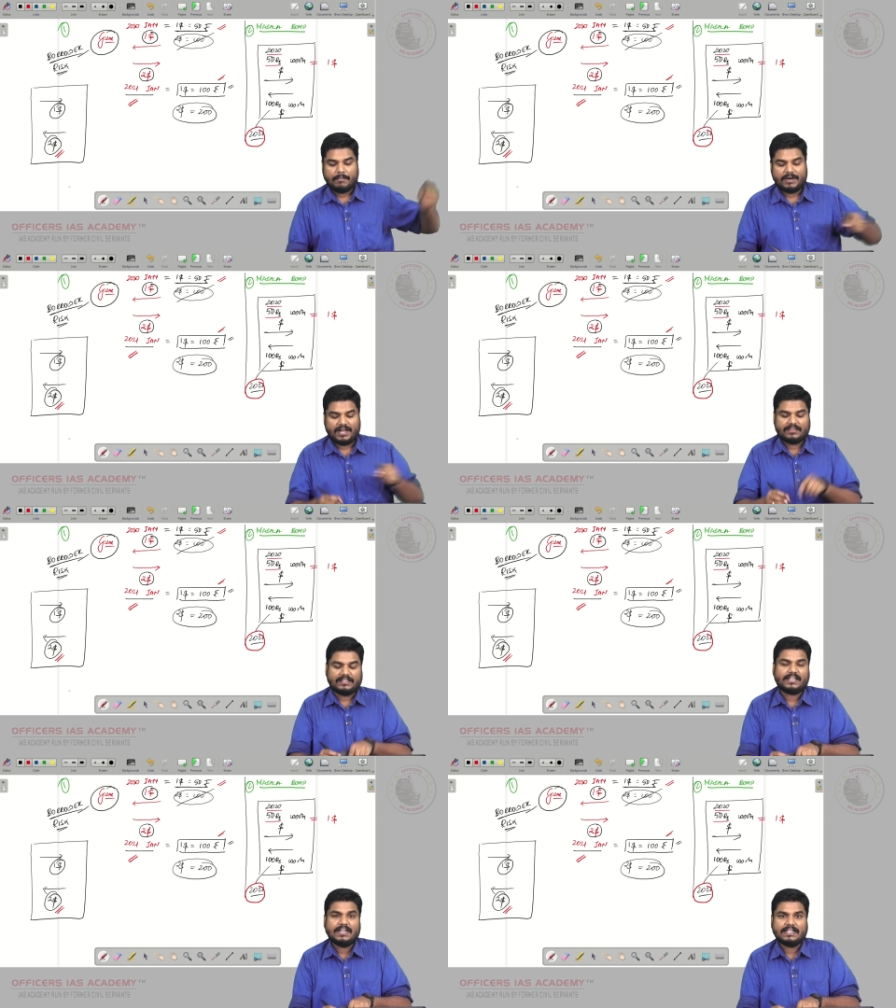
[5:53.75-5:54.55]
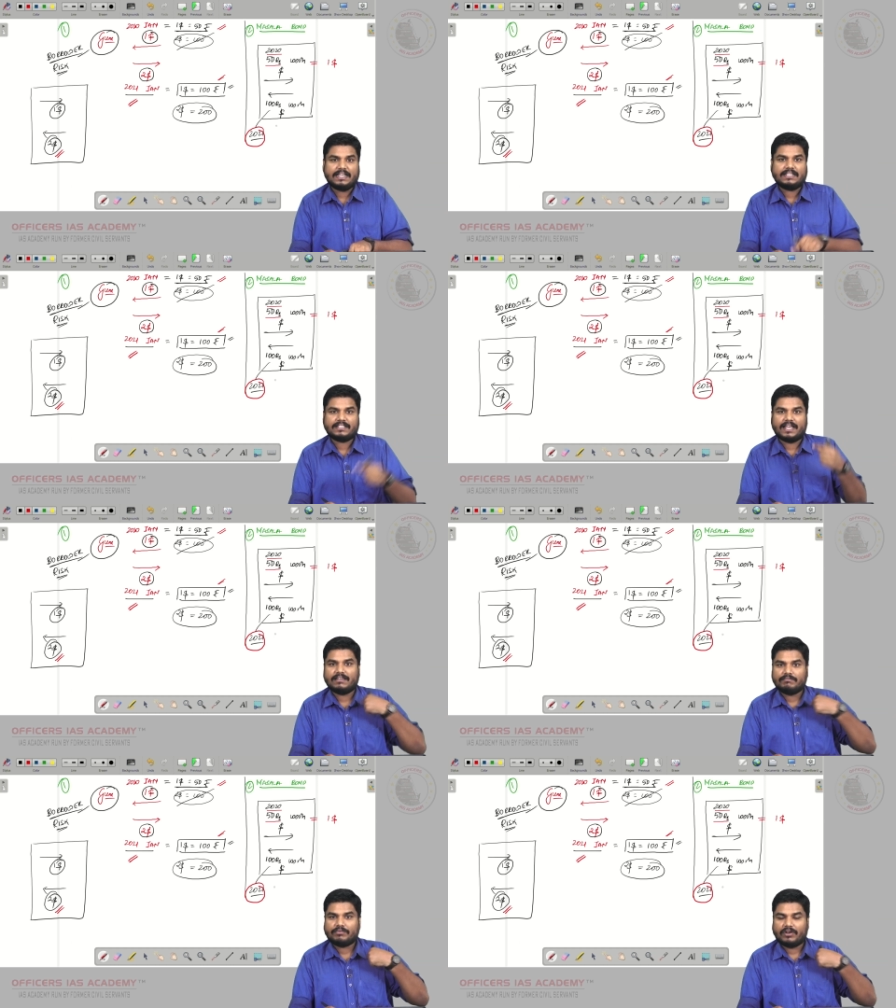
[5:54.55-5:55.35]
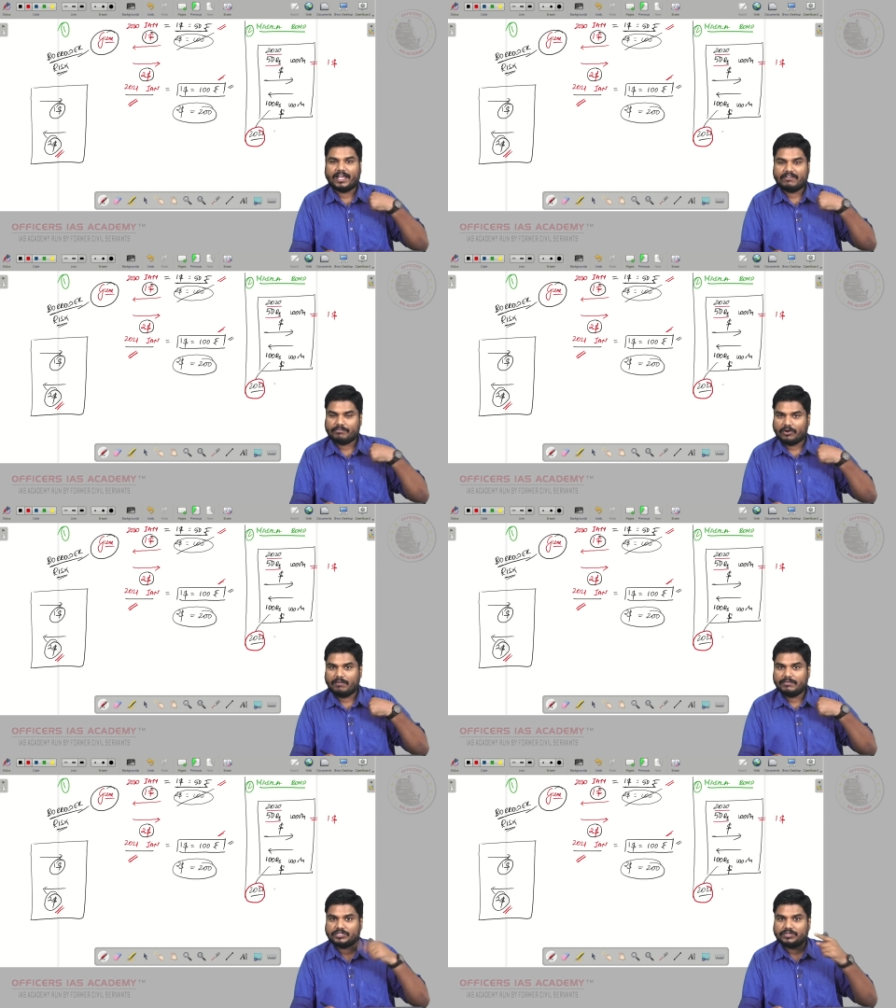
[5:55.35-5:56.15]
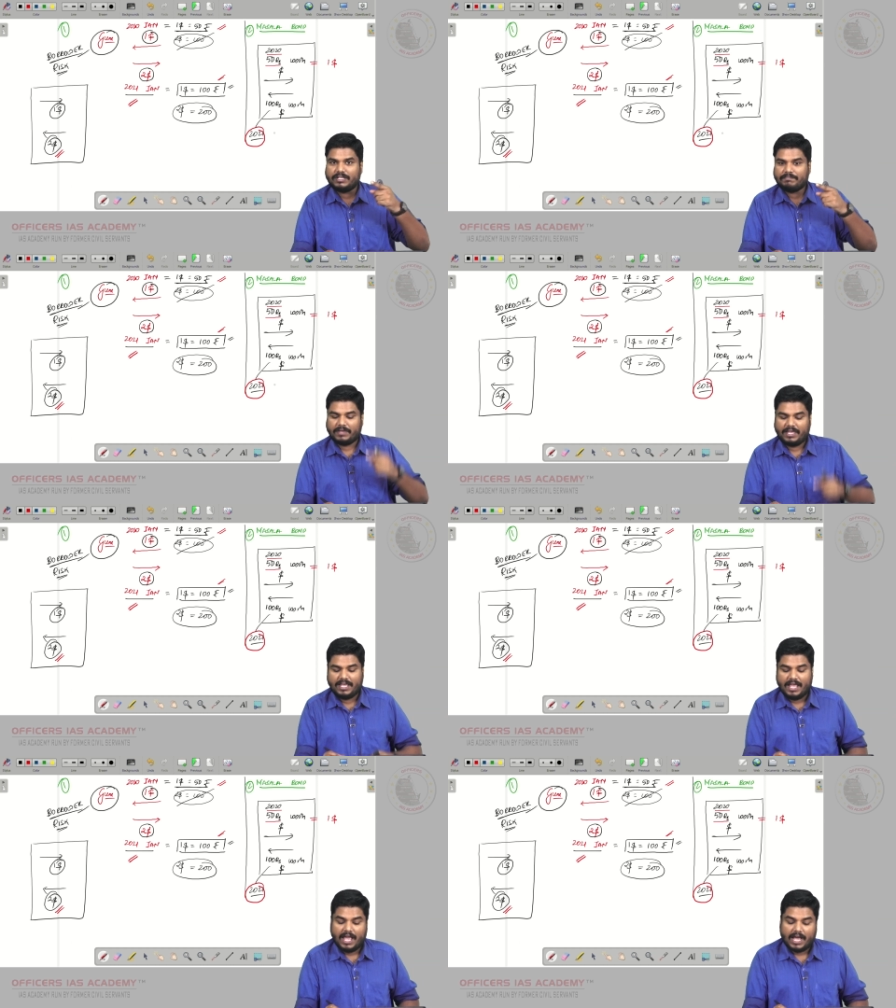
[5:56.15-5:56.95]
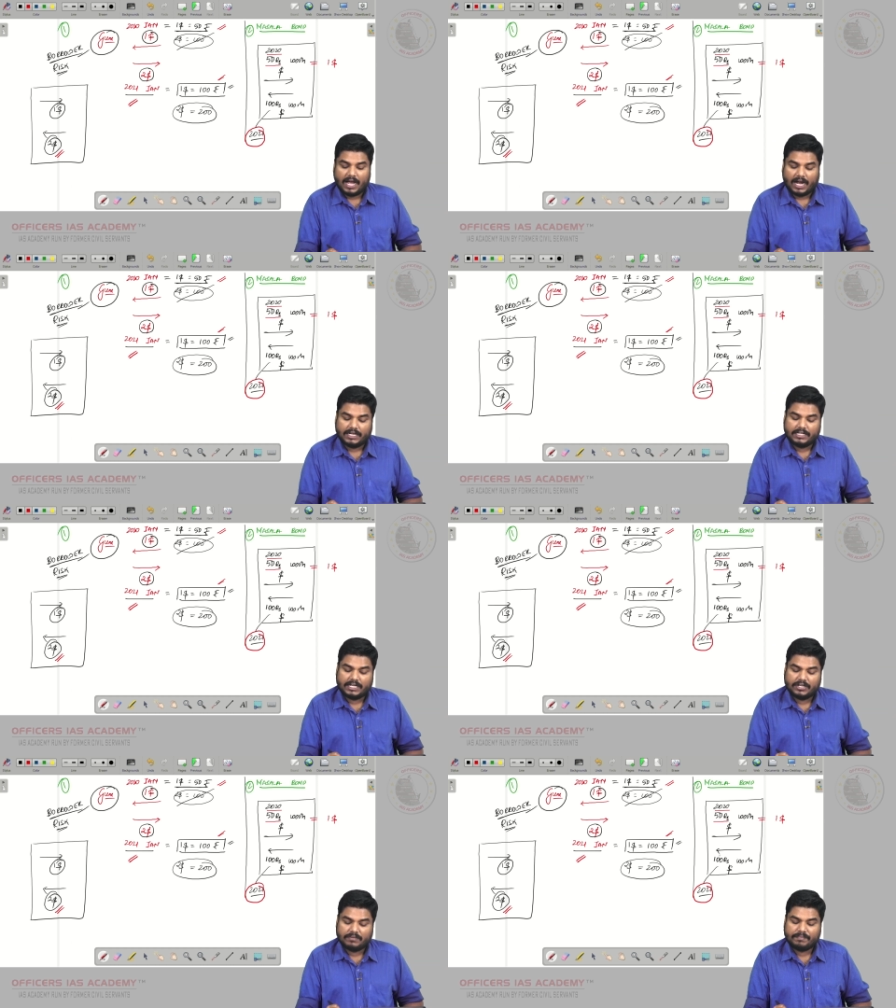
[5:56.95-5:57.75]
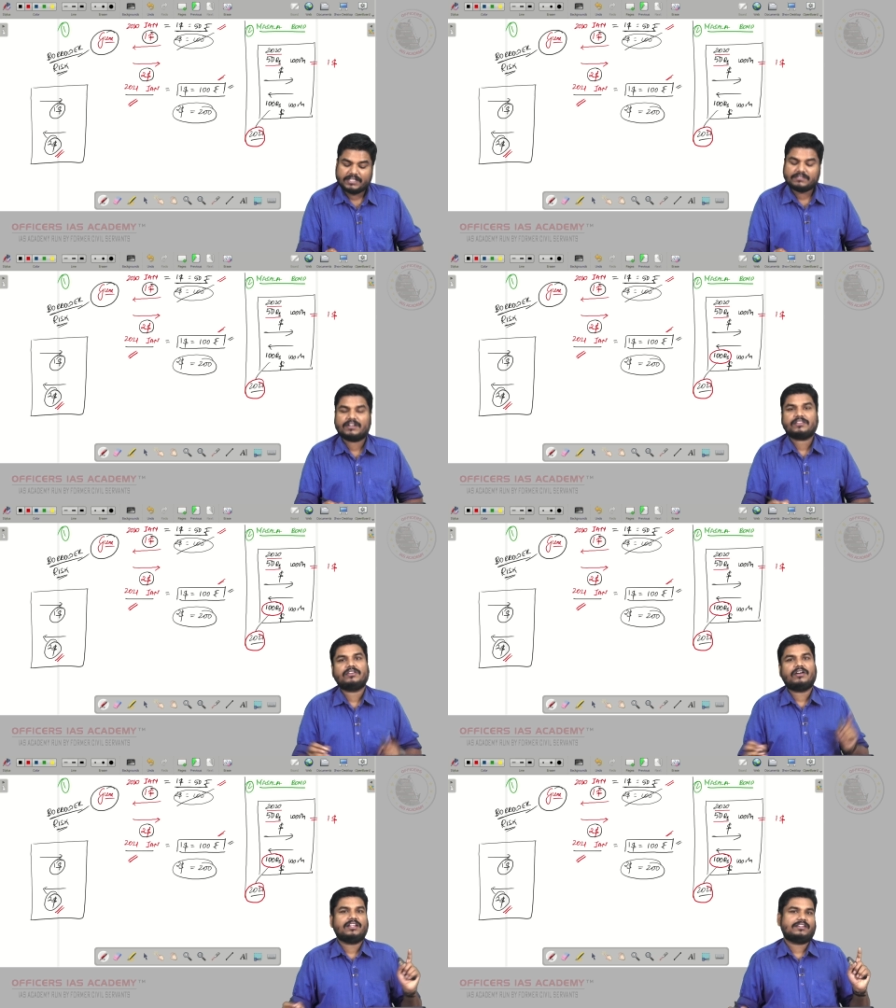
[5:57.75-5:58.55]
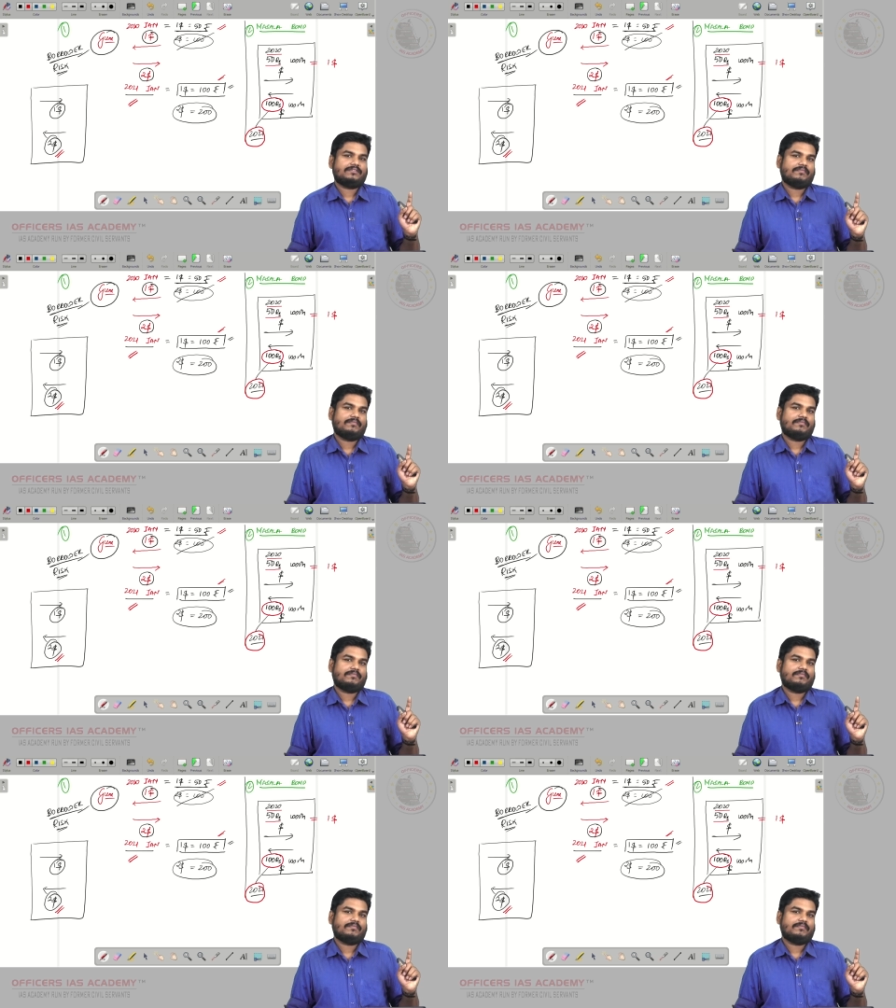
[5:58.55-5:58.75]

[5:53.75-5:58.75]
But in the second case, I have promised to repay 100 rupees worth dollar.